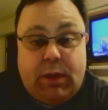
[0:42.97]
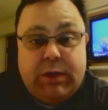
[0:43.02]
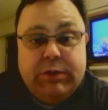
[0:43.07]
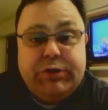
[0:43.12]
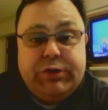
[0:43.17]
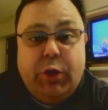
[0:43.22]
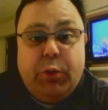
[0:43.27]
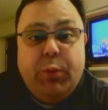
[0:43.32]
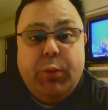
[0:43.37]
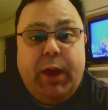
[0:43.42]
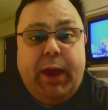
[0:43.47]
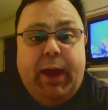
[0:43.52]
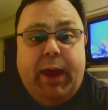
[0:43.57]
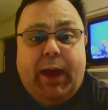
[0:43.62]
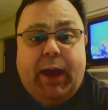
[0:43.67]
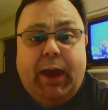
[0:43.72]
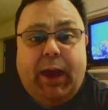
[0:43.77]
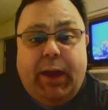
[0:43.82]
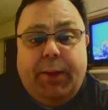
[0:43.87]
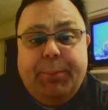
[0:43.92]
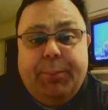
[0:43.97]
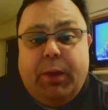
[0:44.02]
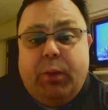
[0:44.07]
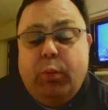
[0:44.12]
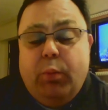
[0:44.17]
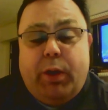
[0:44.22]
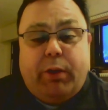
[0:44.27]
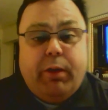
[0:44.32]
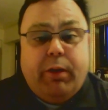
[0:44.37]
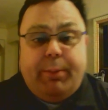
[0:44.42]
So,
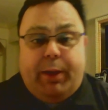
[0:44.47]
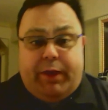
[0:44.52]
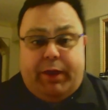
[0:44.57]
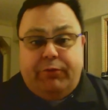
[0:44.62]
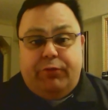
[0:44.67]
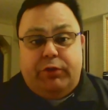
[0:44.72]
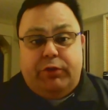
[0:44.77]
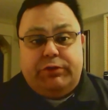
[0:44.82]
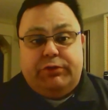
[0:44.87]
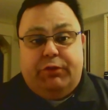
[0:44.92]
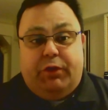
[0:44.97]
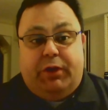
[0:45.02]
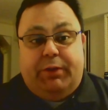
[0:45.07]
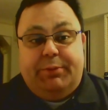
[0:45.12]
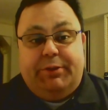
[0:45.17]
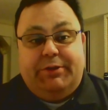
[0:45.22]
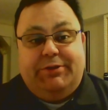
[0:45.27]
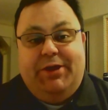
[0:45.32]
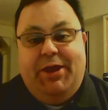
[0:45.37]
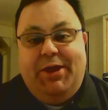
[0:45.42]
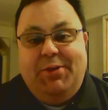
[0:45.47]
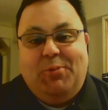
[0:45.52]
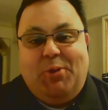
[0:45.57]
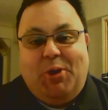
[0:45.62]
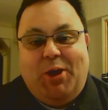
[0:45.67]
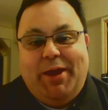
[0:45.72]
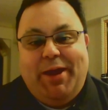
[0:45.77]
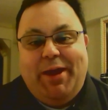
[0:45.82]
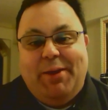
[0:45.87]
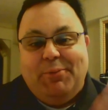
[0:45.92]
where am I? First of all, let me say
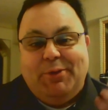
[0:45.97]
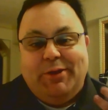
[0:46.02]
where I am.